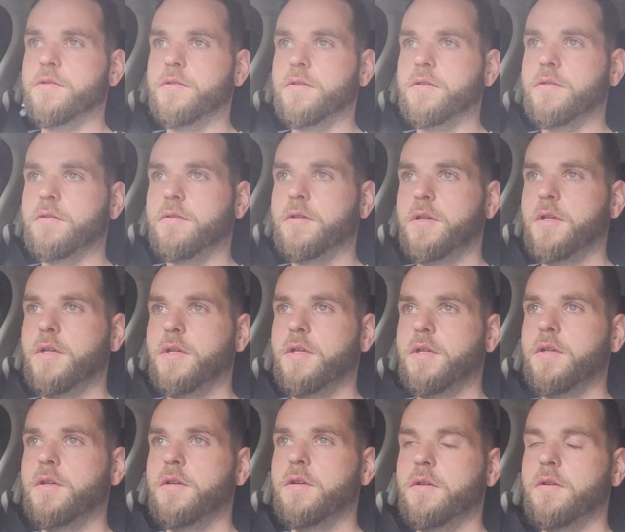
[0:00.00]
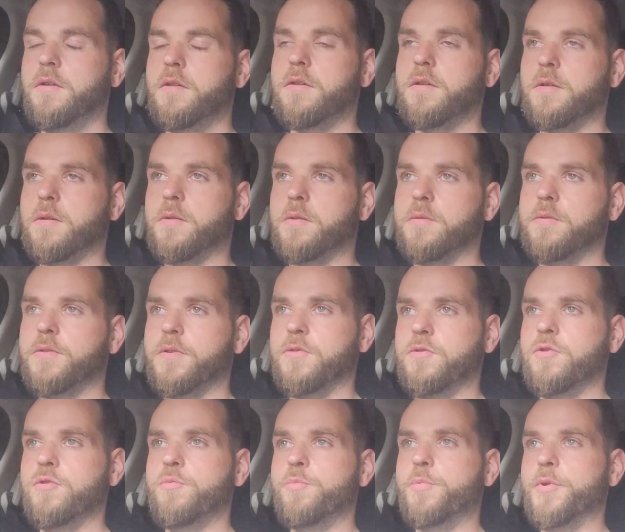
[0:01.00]
or Earth to
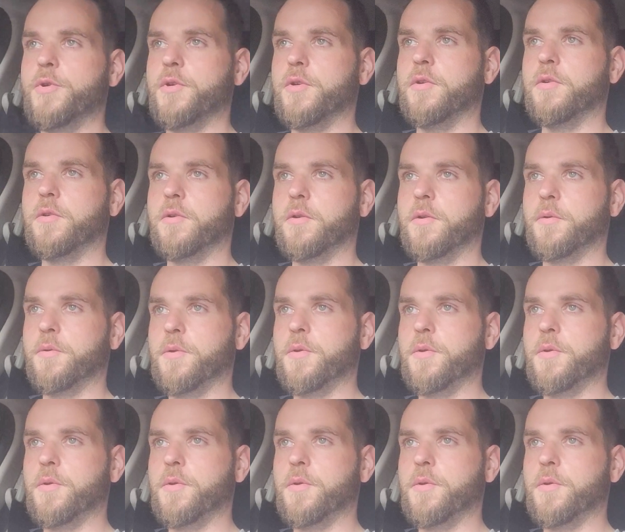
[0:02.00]
Jupiter,